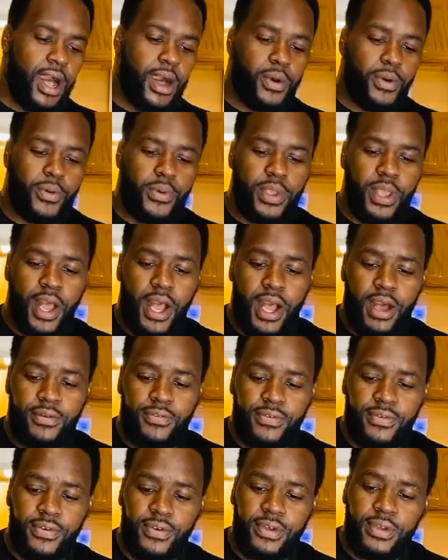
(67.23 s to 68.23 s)
We
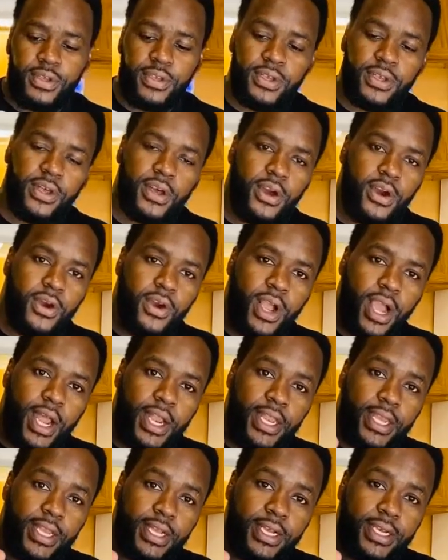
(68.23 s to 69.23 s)
have
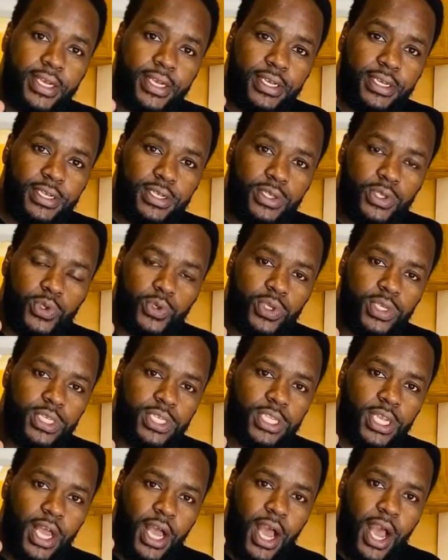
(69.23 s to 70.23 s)
organic sweet
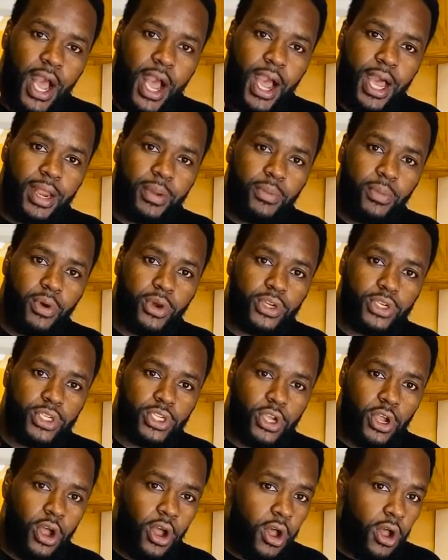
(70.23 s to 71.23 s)
almond
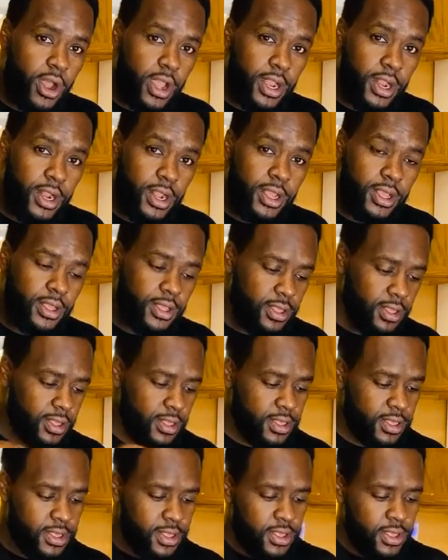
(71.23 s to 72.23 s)
oil.
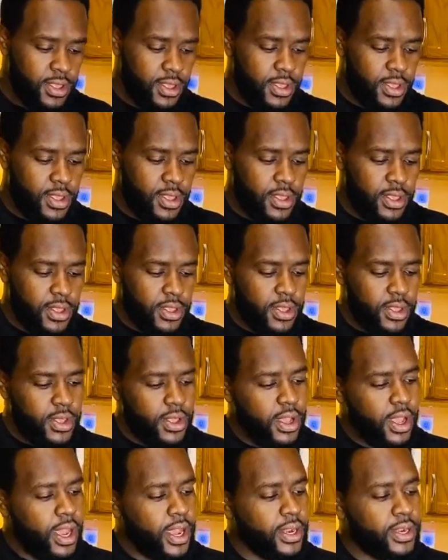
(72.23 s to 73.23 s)

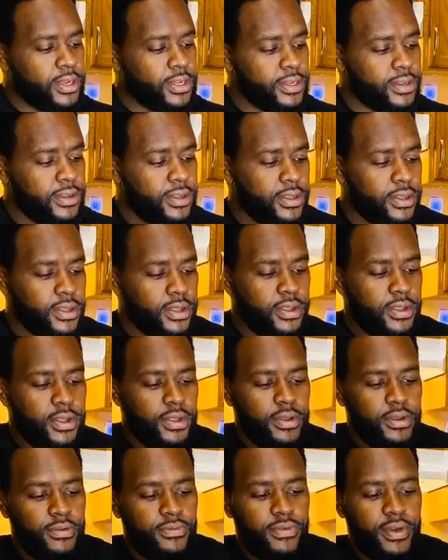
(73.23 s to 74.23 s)
And
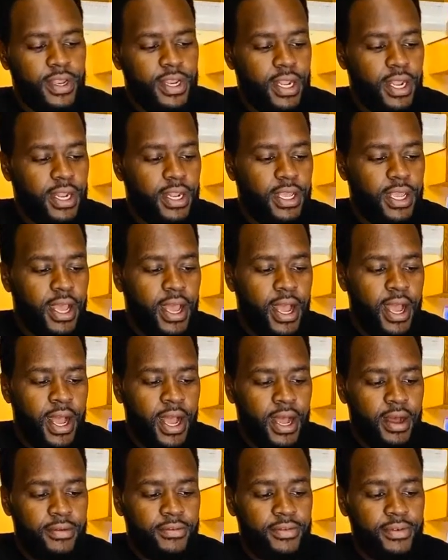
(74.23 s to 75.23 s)
finally, I
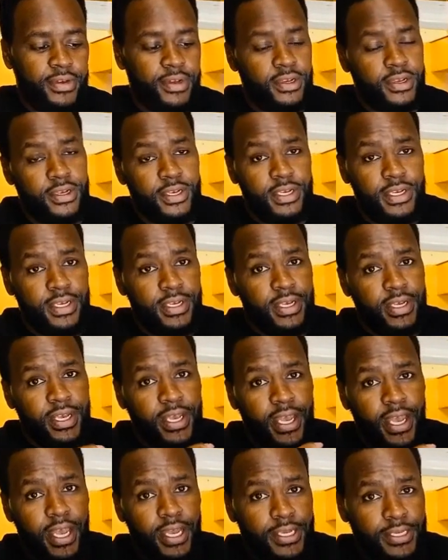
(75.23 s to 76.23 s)
have
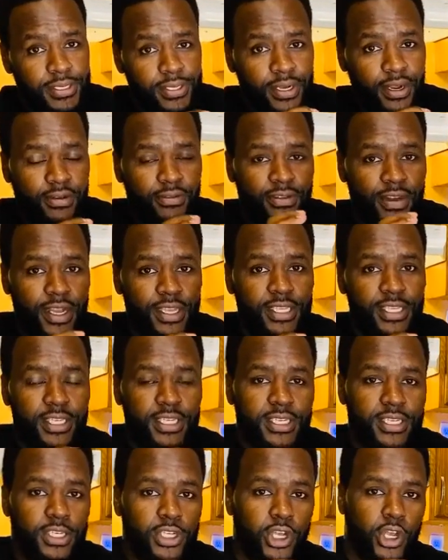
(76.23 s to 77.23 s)
extra
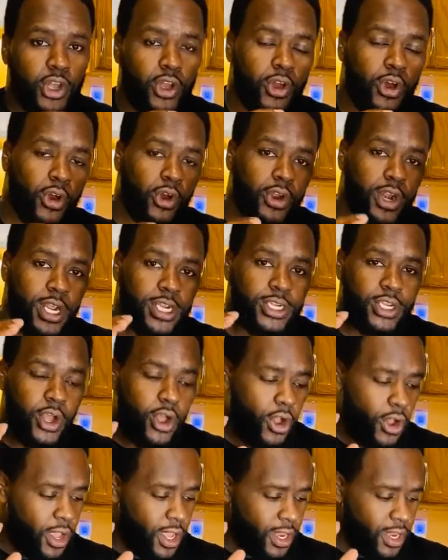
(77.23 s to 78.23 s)
virgin coconut
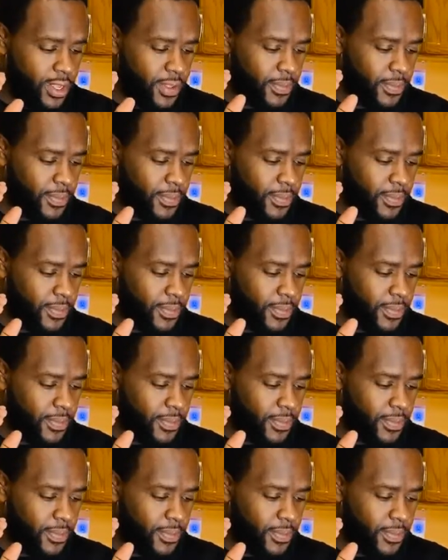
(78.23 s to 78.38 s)
oil.